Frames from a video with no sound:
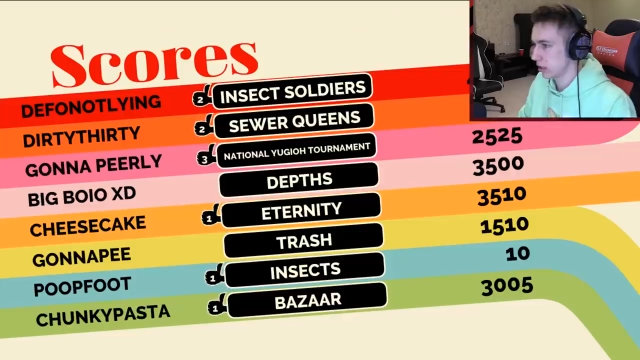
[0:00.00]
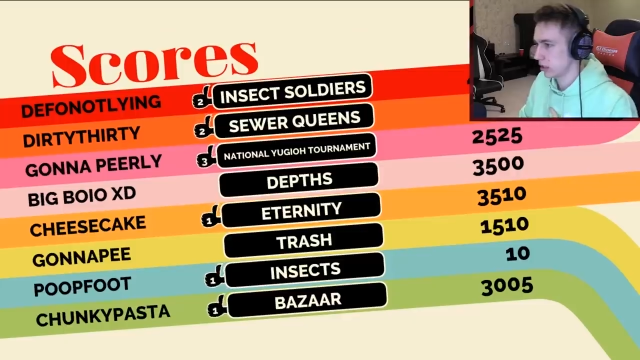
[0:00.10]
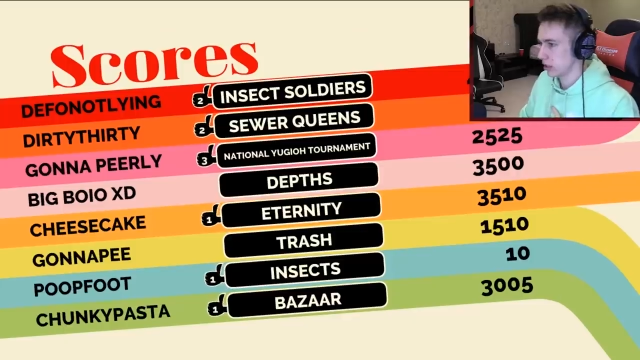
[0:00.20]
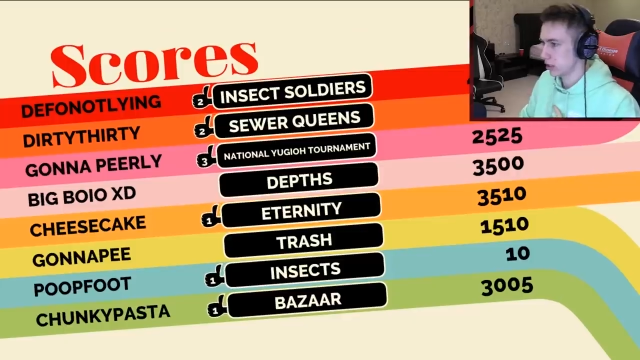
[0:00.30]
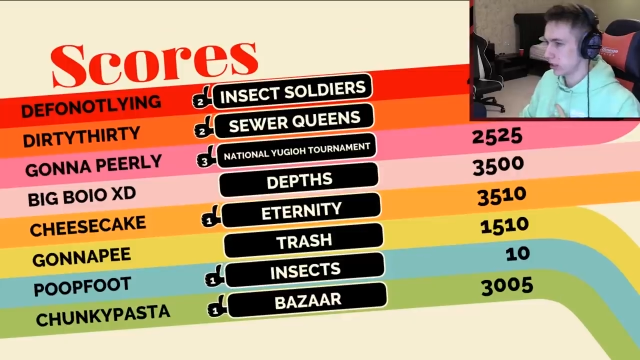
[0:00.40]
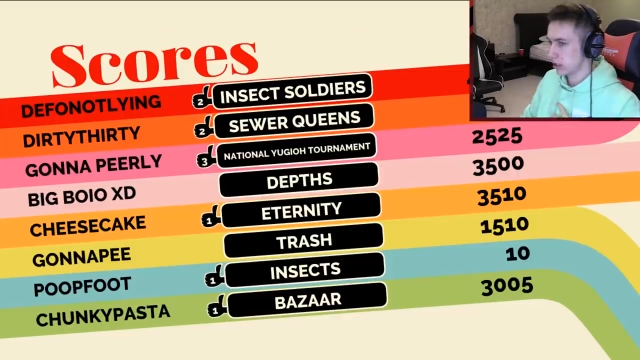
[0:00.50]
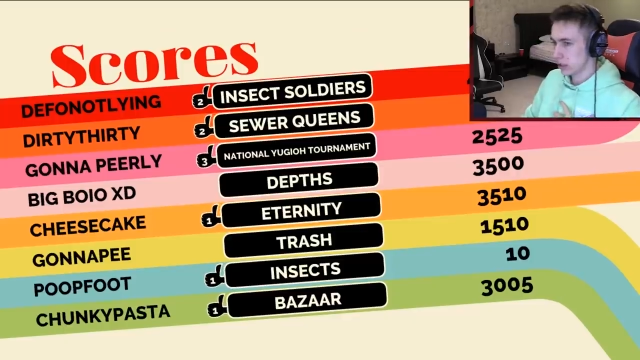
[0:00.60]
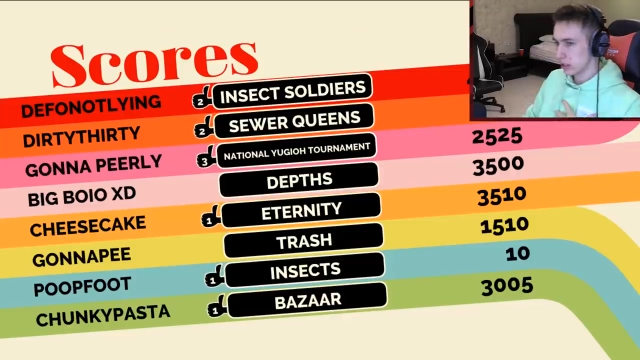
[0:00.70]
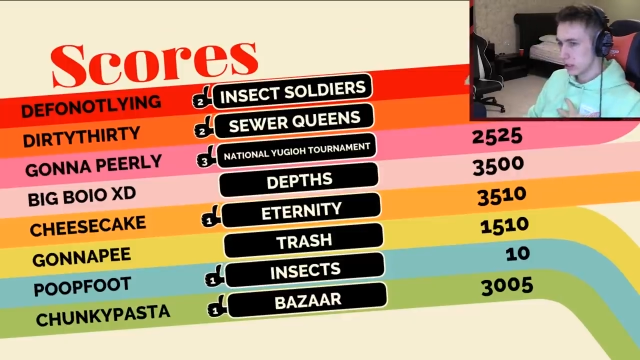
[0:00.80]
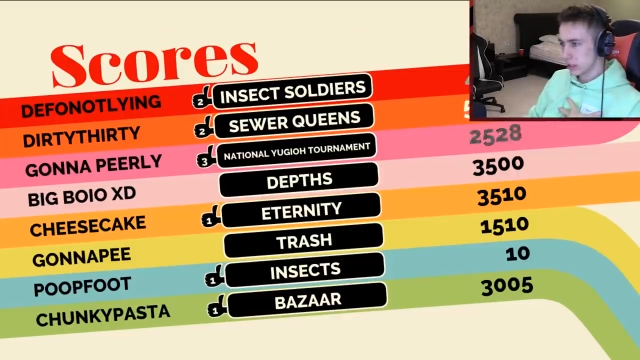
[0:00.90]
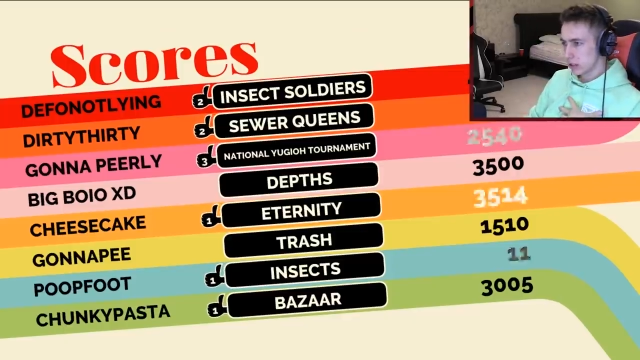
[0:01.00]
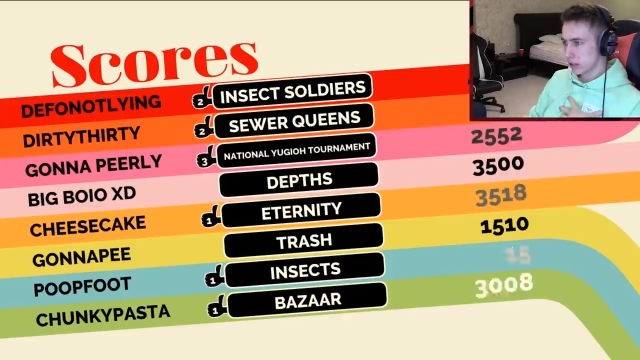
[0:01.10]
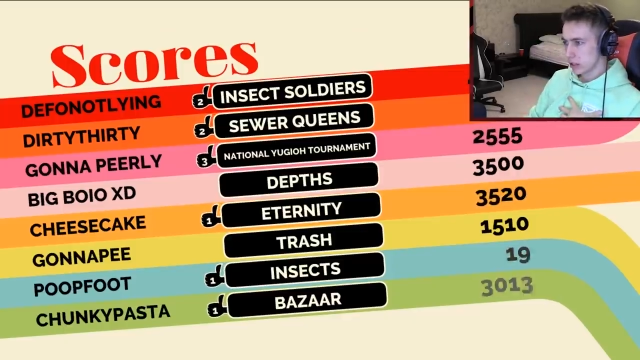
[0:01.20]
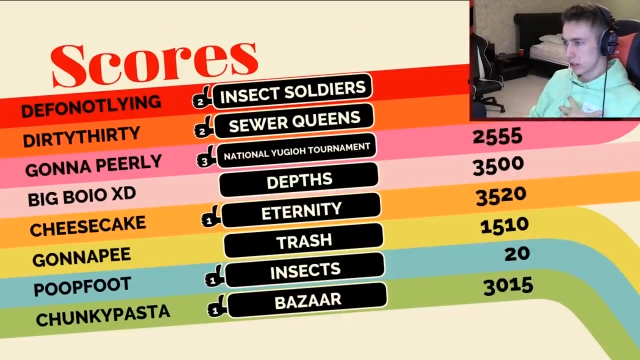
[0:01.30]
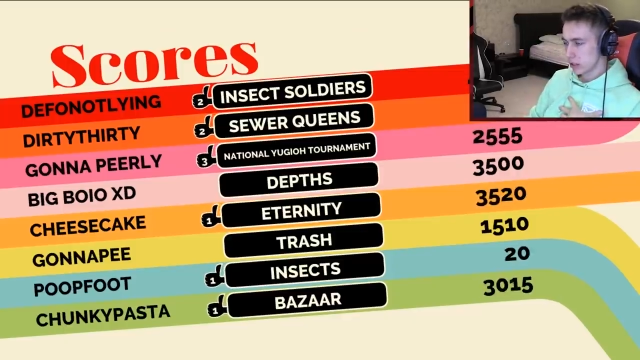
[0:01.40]

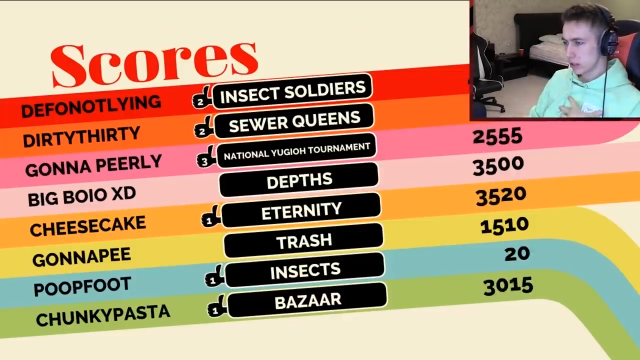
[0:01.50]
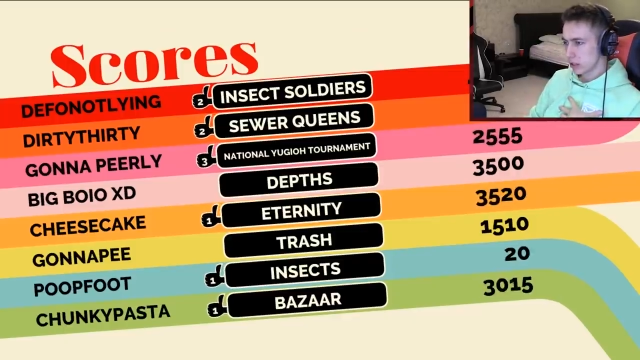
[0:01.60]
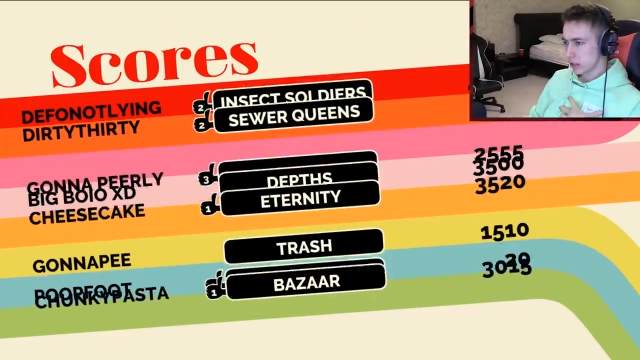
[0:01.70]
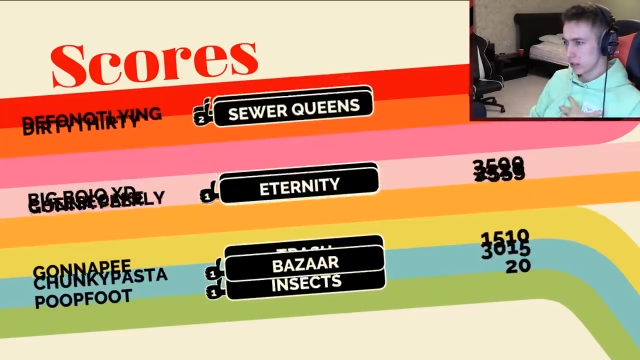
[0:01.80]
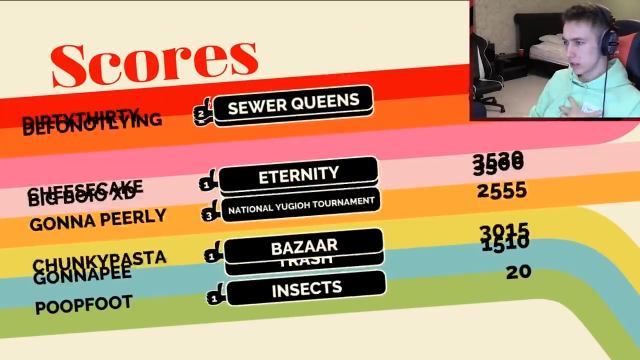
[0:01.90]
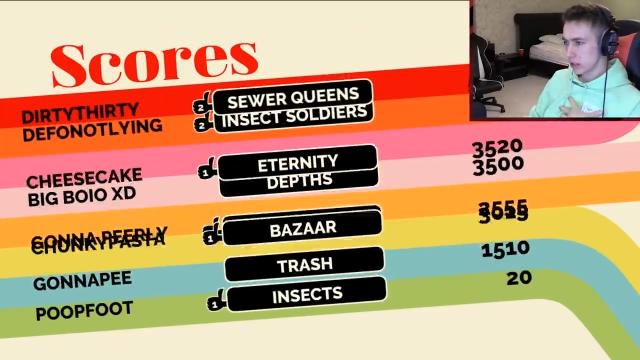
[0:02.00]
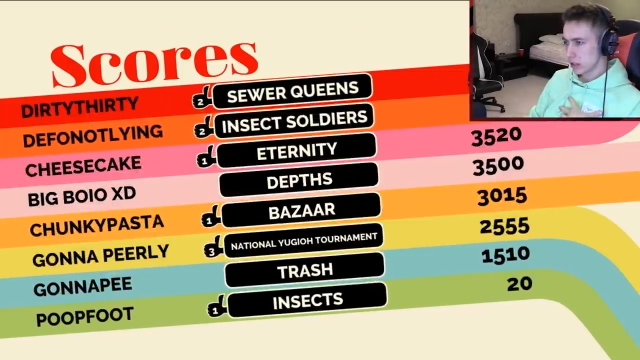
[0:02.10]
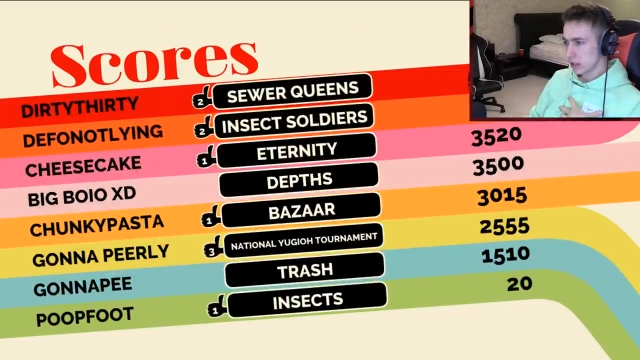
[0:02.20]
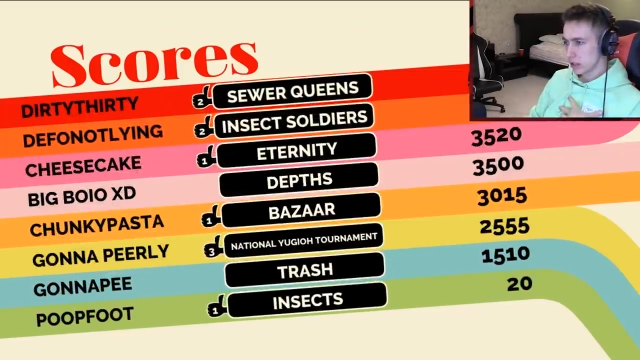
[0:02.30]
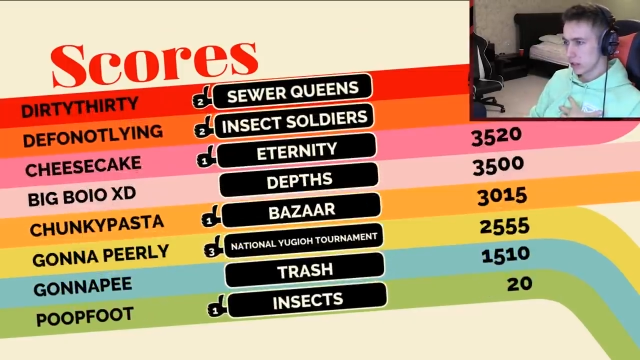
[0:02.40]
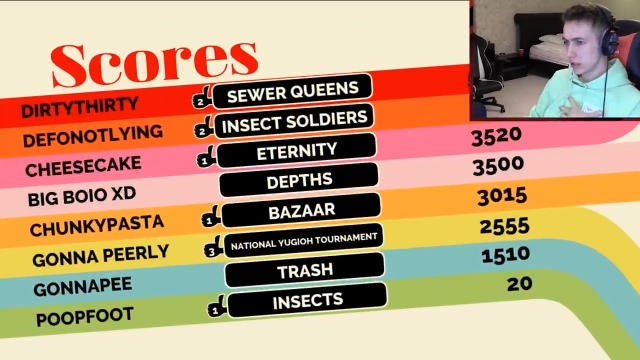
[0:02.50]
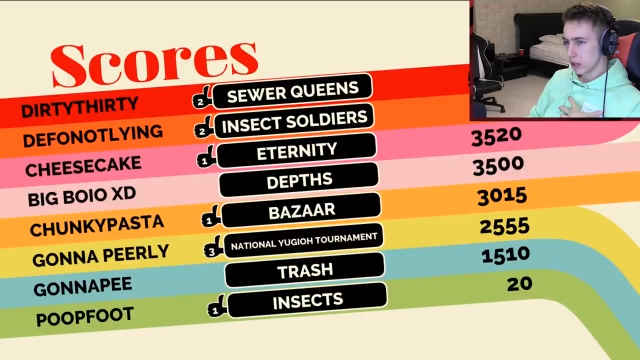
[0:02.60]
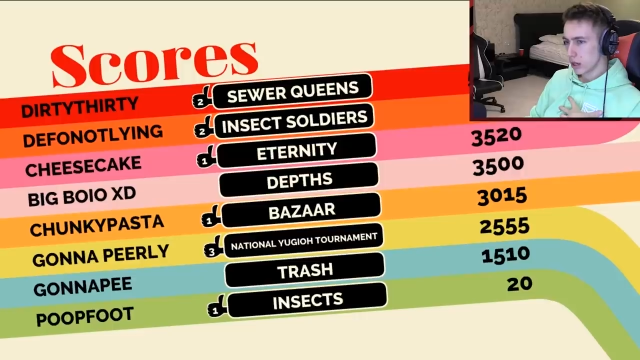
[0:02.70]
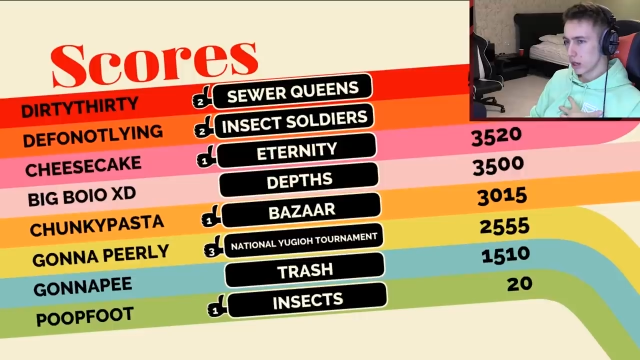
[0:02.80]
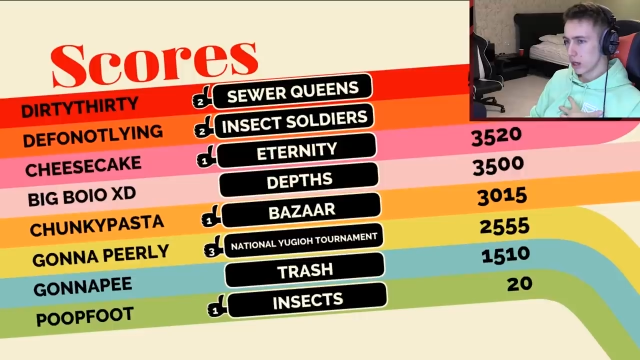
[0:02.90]

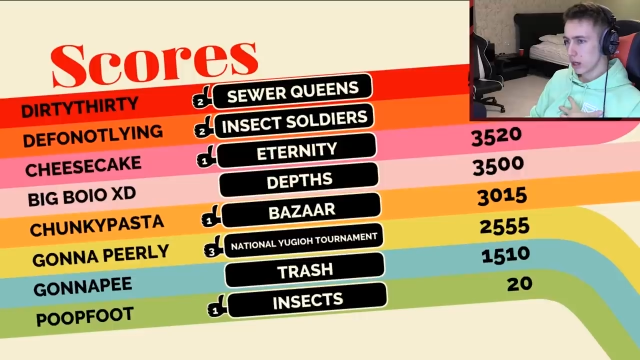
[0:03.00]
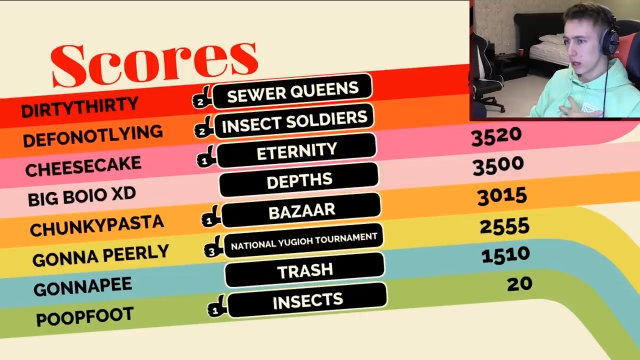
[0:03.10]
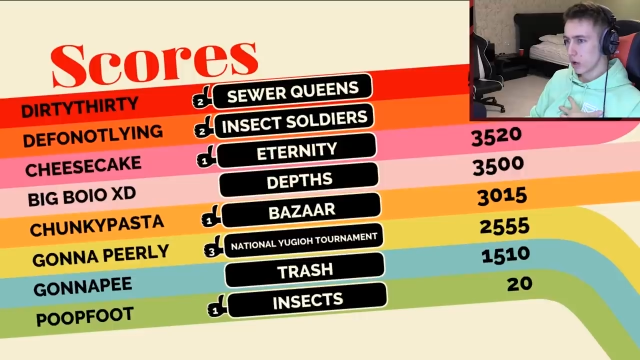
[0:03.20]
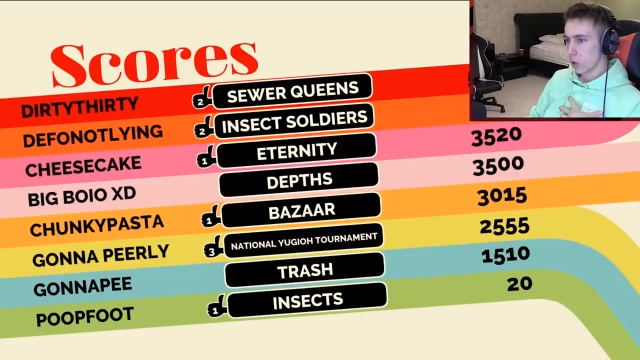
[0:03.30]
(no one is talking)